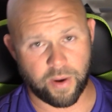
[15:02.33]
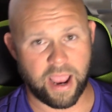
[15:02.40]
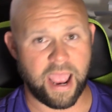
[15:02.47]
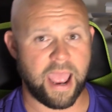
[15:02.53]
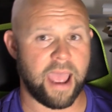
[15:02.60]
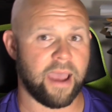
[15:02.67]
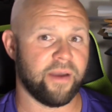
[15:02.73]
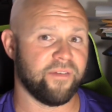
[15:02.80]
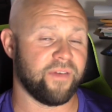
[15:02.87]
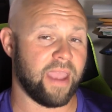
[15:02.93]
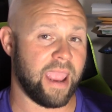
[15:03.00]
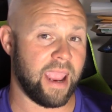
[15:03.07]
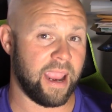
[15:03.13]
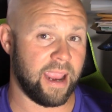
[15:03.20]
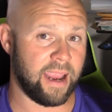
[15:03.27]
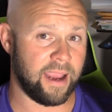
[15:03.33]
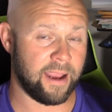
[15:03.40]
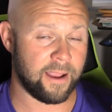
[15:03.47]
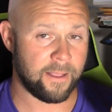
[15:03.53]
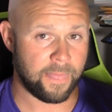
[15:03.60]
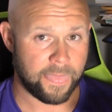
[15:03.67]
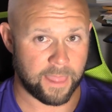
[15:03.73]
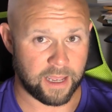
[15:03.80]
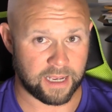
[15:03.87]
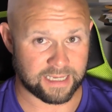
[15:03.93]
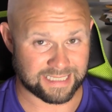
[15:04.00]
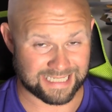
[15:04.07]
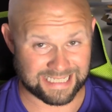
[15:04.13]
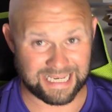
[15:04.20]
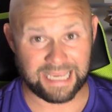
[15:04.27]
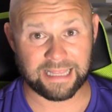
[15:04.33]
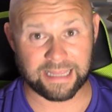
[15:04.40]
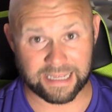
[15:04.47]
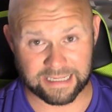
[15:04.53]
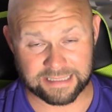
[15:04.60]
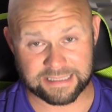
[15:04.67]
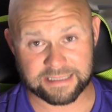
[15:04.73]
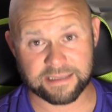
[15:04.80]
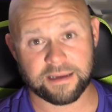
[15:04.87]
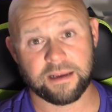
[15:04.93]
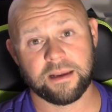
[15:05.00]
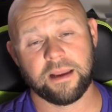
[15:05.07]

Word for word: have a sealant,